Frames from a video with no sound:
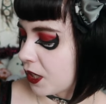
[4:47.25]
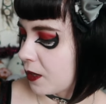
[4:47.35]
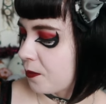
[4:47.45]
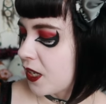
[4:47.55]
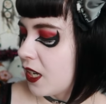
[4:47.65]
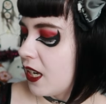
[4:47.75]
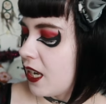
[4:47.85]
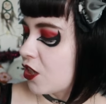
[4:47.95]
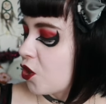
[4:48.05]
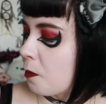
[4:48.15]
on it.
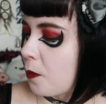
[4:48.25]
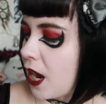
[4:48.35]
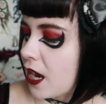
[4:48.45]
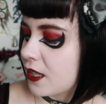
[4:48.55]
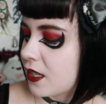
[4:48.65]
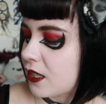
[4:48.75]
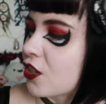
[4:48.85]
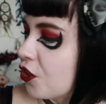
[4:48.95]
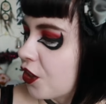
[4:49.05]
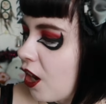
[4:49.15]
It's got bats, it's
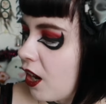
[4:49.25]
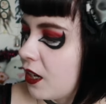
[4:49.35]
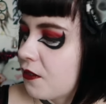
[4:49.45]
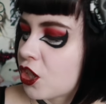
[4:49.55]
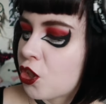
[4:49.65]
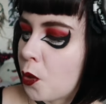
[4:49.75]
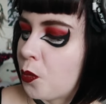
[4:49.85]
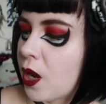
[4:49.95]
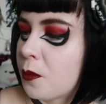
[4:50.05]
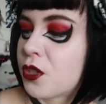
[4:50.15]
got knives,
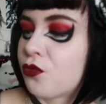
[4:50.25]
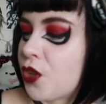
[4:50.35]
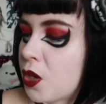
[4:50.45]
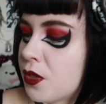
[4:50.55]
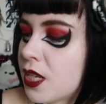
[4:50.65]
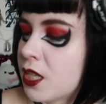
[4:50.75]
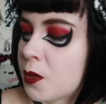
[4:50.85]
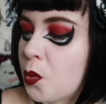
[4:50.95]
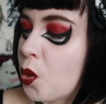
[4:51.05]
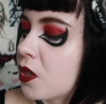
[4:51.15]
cobwebs, roses,
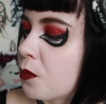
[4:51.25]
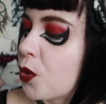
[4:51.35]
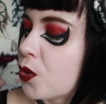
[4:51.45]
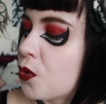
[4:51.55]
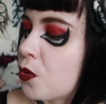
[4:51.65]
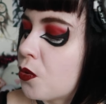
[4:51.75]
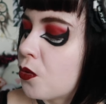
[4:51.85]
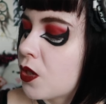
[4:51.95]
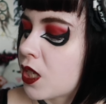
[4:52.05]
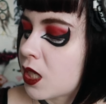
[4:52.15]
poison
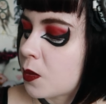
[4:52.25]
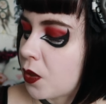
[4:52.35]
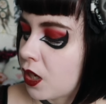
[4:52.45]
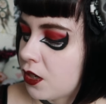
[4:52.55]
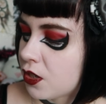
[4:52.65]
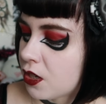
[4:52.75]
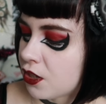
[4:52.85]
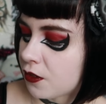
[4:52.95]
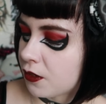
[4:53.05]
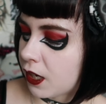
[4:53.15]
bottles,
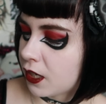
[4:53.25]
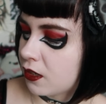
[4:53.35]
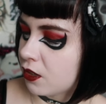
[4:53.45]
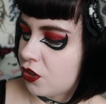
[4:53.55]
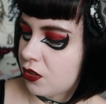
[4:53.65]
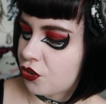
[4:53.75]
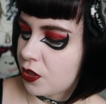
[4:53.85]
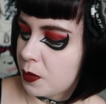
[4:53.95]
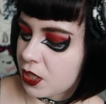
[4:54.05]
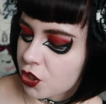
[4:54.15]
spiders, like creepy